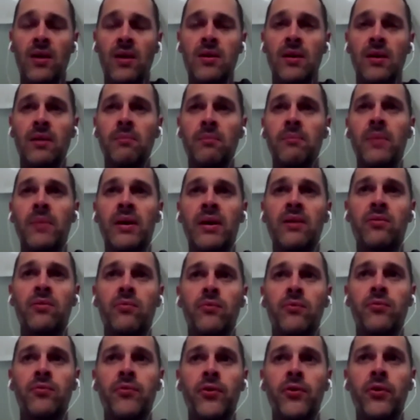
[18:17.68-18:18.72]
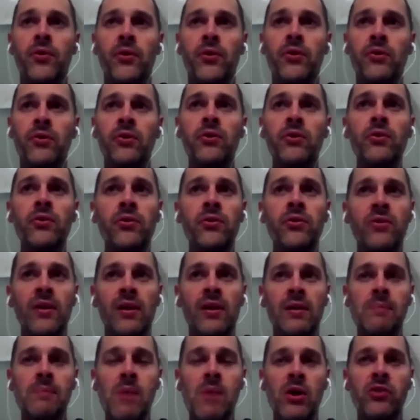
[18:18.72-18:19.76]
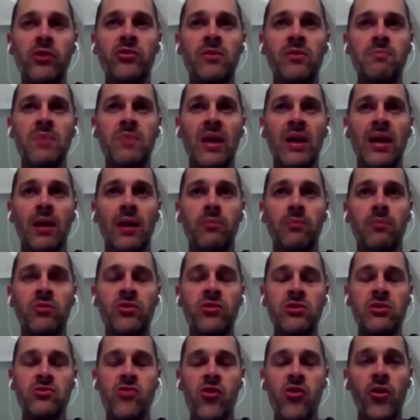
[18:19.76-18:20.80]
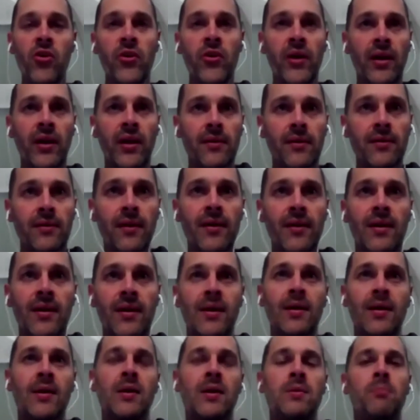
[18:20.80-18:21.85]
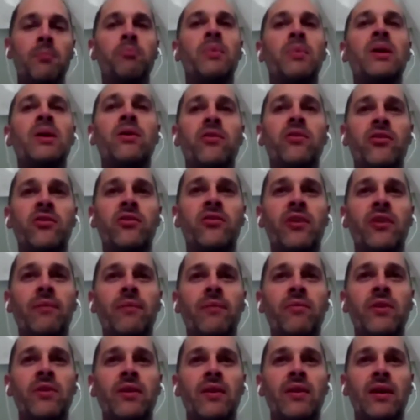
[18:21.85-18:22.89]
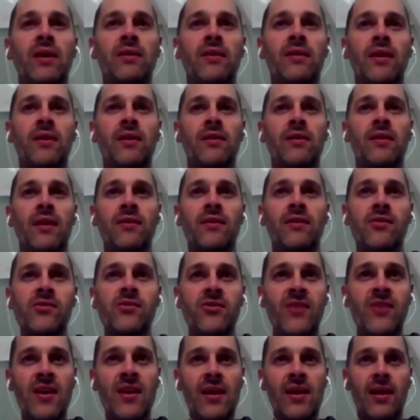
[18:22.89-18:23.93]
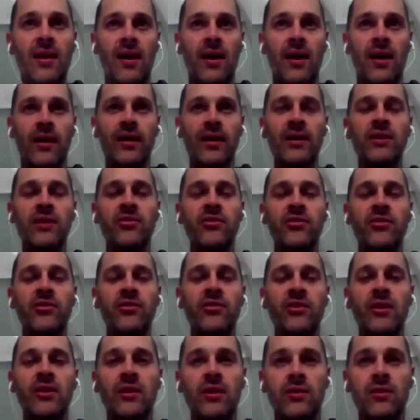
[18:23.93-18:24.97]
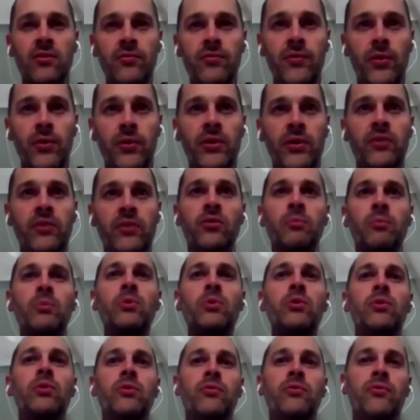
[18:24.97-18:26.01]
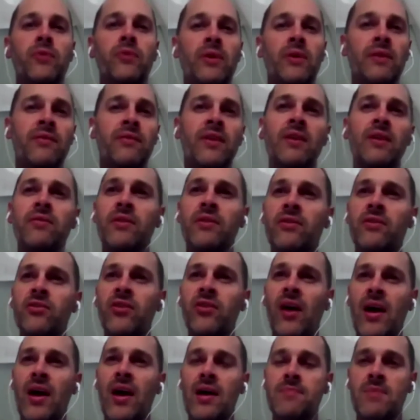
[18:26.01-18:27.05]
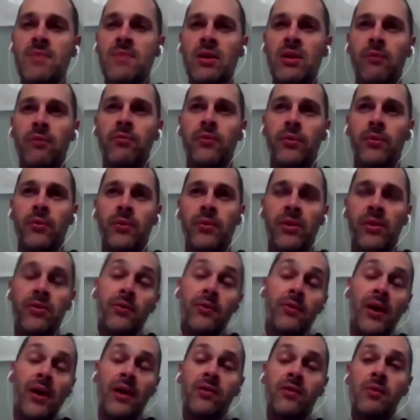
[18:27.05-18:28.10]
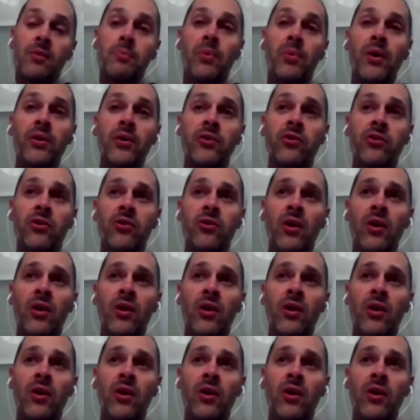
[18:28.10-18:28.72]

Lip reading: But for youth, an emotion becomes enduring because it's something that they don't understand how easy it is for it to move if given time and with the right approaches,